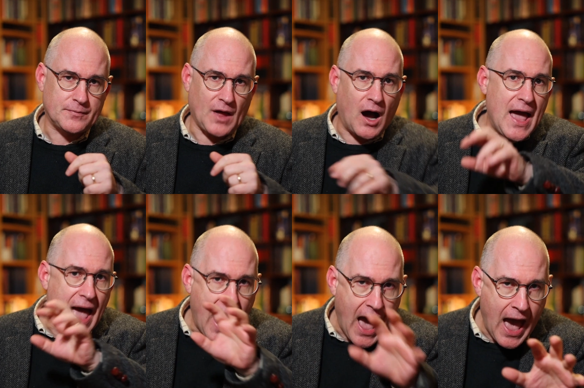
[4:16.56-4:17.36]
I
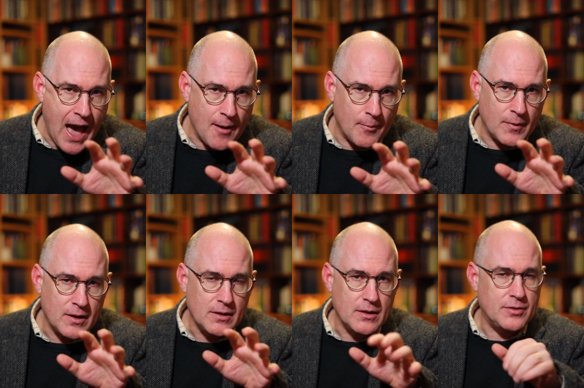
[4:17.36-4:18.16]
am
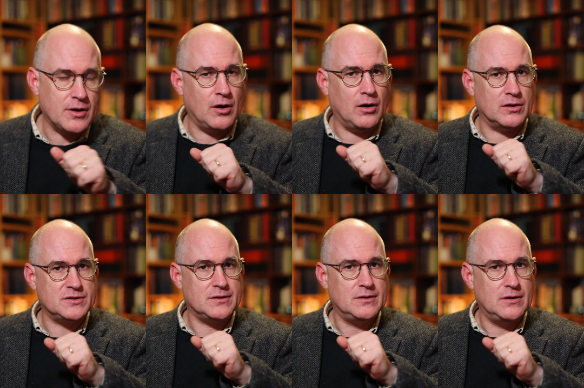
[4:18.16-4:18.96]
the God
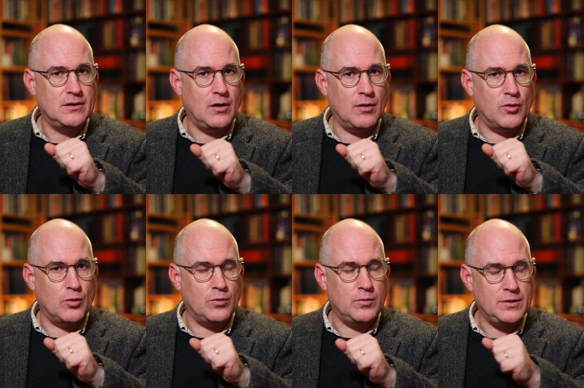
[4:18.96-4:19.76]
of
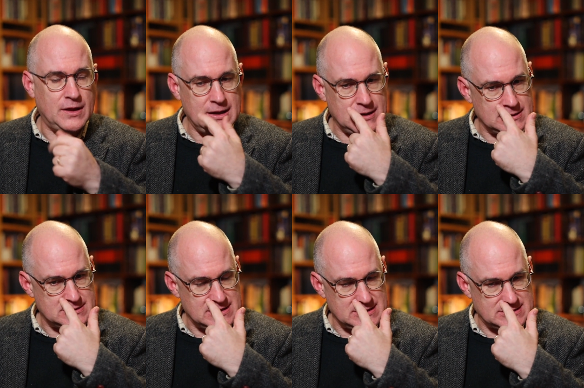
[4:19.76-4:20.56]
all
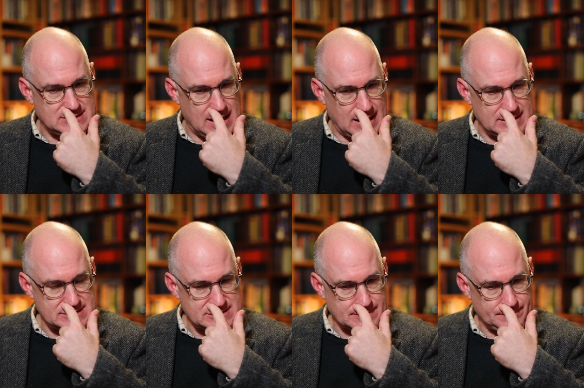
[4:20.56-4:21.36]
these," he
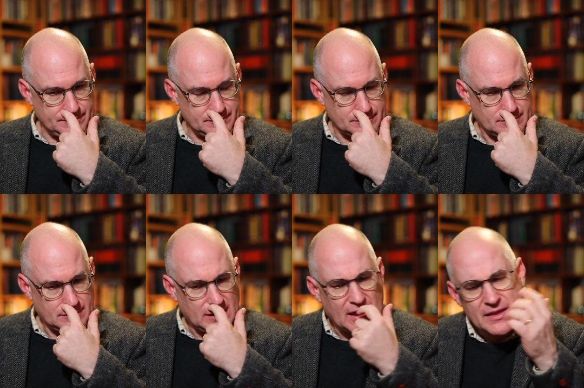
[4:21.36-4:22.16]
says.
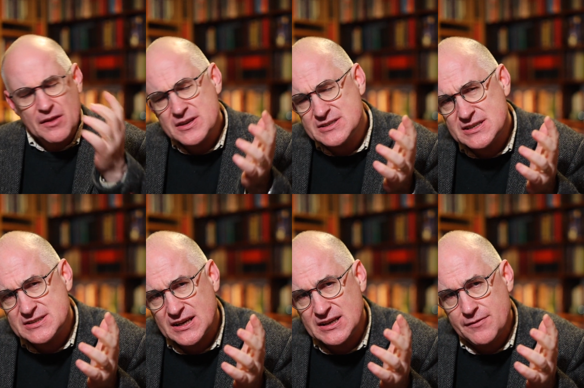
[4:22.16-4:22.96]
Now, this is
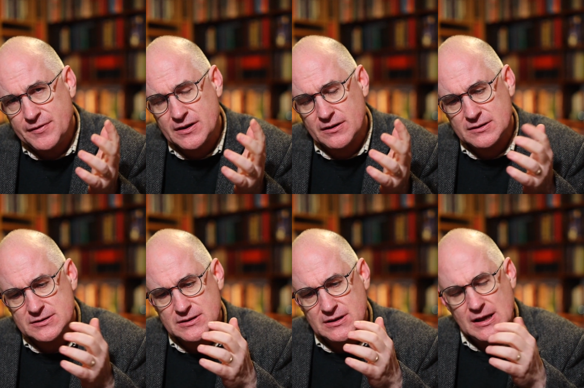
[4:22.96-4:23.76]
significant.